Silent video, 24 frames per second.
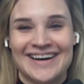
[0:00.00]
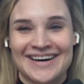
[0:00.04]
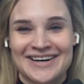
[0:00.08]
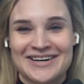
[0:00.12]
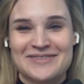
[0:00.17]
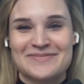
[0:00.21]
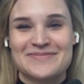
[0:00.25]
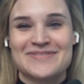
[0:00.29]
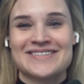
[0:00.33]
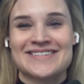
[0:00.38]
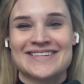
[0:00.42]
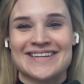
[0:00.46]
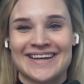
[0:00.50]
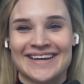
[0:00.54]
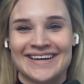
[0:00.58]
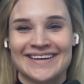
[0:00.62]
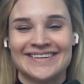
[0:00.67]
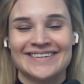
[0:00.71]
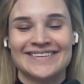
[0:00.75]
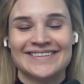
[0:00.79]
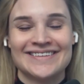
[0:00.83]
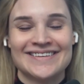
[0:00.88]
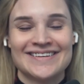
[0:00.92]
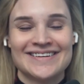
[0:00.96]
100%.
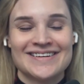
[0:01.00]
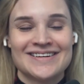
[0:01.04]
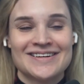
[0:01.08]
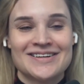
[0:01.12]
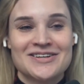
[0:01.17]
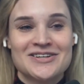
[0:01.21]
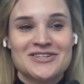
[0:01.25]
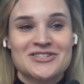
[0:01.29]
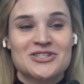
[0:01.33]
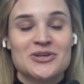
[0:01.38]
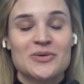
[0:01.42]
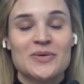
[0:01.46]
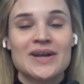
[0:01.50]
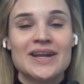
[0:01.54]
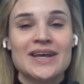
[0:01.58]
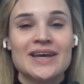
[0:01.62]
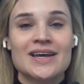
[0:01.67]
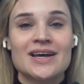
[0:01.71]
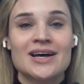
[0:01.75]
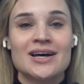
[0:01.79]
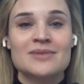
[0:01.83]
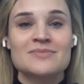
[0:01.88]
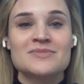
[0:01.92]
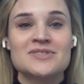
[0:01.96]
So when
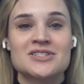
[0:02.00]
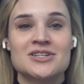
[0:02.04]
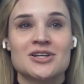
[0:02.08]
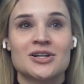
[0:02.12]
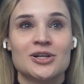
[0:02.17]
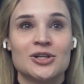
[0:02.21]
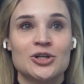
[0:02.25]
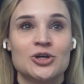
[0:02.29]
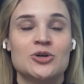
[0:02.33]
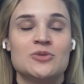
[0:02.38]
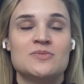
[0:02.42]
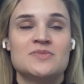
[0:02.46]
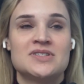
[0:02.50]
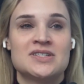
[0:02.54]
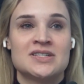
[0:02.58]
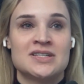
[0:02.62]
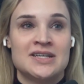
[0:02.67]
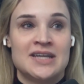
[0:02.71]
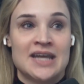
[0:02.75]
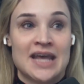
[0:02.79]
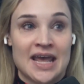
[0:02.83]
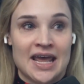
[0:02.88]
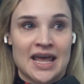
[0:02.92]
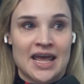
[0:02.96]
it comes to Loom
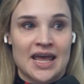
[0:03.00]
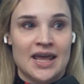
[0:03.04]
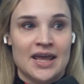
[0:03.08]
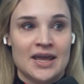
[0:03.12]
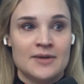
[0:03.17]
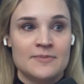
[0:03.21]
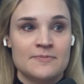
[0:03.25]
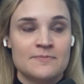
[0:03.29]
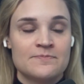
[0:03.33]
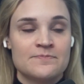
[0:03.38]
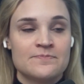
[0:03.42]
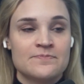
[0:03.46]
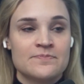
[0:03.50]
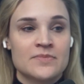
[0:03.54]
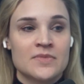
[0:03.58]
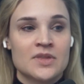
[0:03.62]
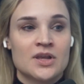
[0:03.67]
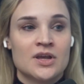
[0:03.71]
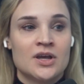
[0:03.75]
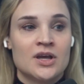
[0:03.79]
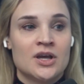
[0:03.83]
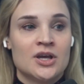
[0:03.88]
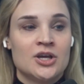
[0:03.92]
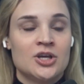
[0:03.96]
today,
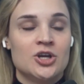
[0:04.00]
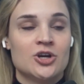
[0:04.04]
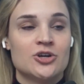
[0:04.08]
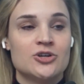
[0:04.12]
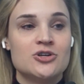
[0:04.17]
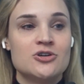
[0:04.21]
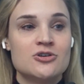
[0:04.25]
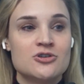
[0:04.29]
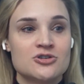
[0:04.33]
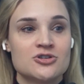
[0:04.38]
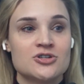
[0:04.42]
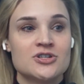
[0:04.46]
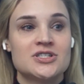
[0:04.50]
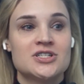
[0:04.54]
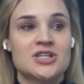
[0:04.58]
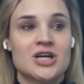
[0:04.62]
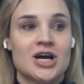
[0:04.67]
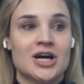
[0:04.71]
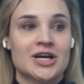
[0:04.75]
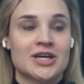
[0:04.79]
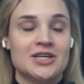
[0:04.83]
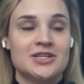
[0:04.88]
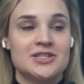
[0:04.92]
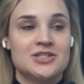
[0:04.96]
you're usually
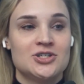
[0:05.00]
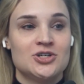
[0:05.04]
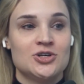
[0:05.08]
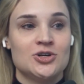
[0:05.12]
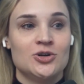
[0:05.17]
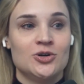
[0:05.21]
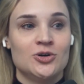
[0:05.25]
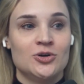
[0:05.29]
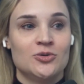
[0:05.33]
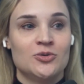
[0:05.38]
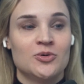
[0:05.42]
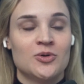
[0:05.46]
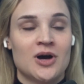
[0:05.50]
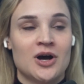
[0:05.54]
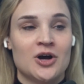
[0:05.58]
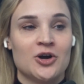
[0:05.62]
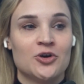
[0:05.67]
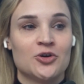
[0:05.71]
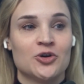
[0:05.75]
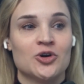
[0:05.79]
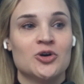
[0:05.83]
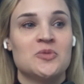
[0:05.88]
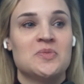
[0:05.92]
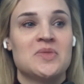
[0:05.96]
talking to a
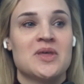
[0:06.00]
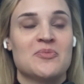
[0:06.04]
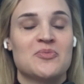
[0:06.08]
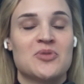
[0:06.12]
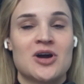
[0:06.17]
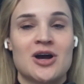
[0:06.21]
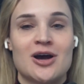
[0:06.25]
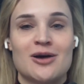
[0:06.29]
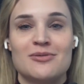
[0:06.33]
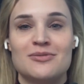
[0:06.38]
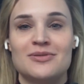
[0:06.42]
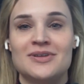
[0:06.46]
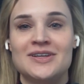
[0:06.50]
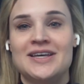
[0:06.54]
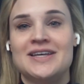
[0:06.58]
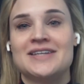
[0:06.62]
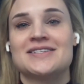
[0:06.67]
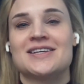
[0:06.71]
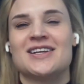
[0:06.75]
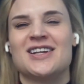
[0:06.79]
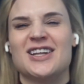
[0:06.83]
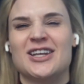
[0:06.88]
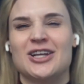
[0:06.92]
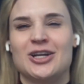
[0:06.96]
group that probably
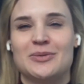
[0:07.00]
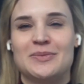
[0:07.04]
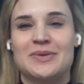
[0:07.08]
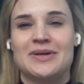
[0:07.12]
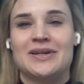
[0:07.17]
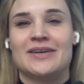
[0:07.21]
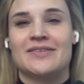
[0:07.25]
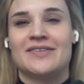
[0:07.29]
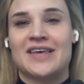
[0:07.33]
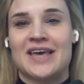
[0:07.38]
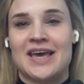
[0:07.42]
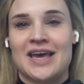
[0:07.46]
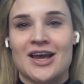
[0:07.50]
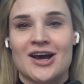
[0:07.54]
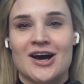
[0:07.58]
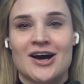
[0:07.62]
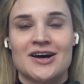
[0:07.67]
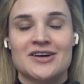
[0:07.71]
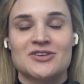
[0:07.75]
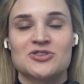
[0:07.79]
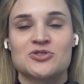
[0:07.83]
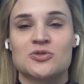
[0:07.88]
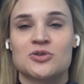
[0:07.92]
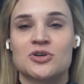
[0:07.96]
is in a little bit of
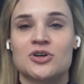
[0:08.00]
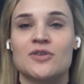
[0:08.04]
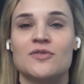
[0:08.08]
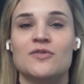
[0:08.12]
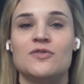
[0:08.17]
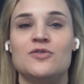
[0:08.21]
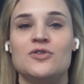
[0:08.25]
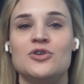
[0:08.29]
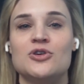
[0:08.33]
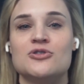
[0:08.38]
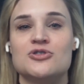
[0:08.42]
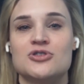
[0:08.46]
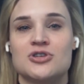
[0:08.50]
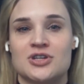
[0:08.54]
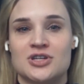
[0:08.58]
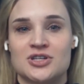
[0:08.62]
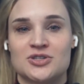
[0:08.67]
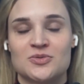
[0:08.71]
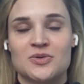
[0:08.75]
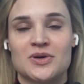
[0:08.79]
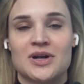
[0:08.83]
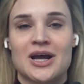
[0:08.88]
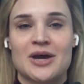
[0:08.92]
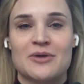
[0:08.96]
chaos or confusion,
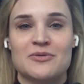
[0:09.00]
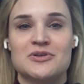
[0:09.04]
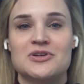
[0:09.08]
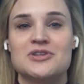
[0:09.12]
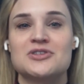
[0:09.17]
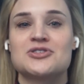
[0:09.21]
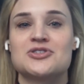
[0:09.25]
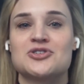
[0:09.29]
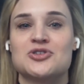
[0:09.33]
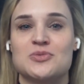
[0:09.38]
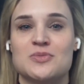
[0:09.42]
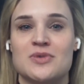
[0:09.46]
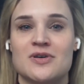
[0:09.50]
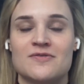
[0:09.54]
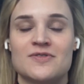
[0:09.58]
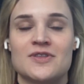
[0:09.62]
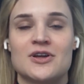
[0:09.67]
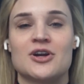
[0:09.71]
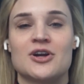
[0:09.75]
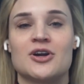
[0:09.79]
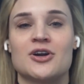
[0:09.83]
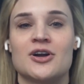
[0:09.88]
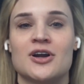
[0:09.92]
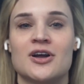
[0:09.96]
is what I would assume, if
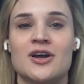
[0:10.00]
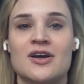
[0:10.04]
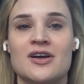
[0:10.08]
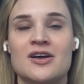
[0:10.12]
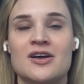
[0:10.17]
they're